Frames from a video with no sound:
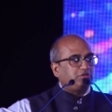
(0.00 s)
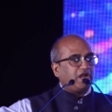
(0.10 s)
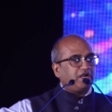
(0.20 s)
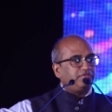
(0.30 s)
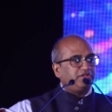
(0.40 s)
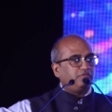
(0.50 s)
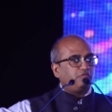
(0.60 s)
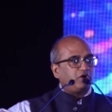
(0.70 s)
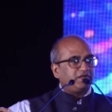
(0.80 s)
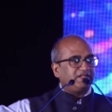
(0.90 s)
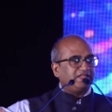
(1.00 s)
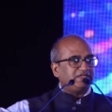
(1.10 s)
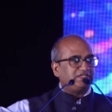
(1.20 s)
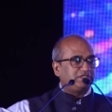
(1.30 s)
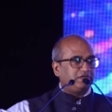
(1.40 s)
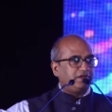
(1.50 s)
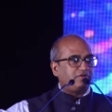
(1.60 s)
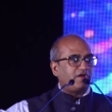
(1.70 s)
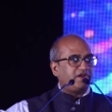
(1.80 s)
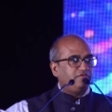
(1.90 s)
So that way the water that is
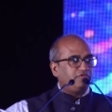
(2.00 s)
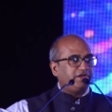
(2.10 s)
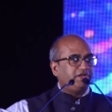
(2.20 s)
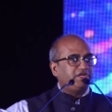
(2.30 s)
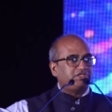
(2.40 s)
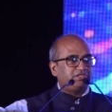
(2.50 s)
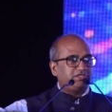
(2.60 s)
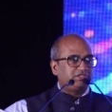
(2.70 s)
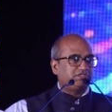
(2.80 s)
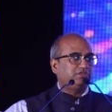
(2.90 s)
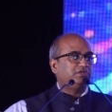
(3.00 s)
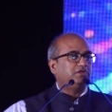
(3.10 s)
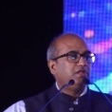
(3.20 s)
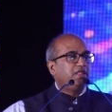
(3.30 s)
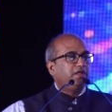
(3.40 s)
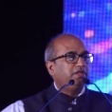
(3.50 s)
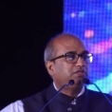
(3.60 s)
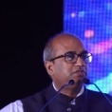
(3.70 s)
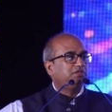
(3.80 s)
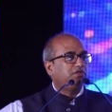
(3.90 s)
requiring for irrigation is
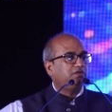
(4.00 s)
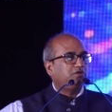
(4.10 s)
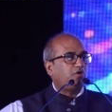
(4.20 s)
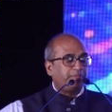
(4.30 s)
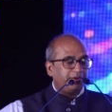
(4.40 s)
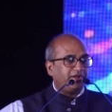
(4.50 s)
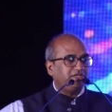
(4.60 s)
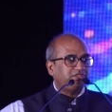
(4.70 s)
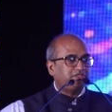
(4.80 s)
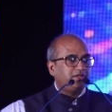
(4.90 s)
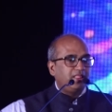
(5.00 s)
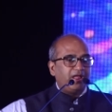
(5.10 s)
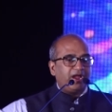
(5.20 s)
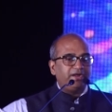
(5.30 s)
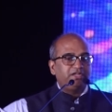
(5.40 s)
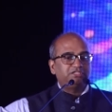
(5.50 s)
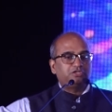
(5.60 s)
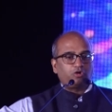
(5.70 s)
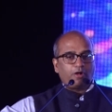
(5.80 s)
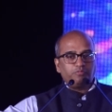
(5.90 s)
optimized, and his
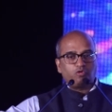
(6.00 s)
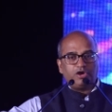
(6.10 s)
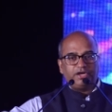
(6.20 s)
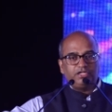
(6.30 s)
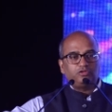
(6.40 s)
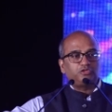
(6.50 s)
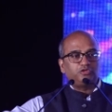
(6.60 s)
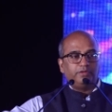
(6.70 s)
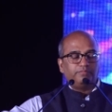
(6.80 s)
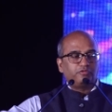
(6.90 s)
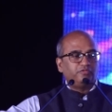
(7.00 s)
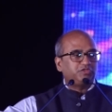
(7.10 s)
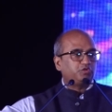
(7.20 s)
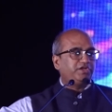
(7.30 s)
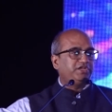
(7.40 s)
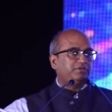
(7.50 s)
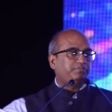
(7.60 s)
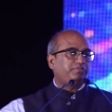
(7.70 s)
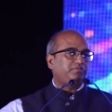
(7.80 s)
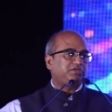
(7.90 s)
crop quality is also improved. So he
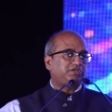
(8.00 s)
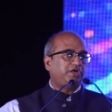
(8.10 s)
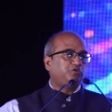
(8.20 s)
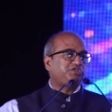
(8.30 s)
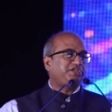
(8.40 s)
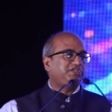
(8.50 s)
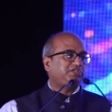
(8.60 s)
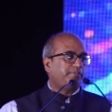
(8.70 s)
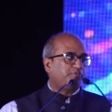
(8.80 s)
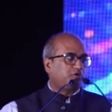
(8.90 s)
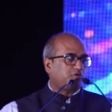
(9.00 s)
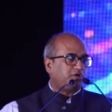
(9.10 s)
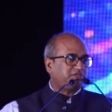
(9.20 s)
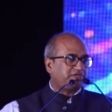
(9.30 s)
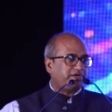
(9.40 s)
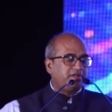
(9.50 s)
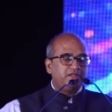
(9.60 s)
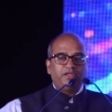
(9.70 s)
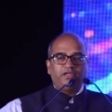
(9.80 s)
is reducing his input cost and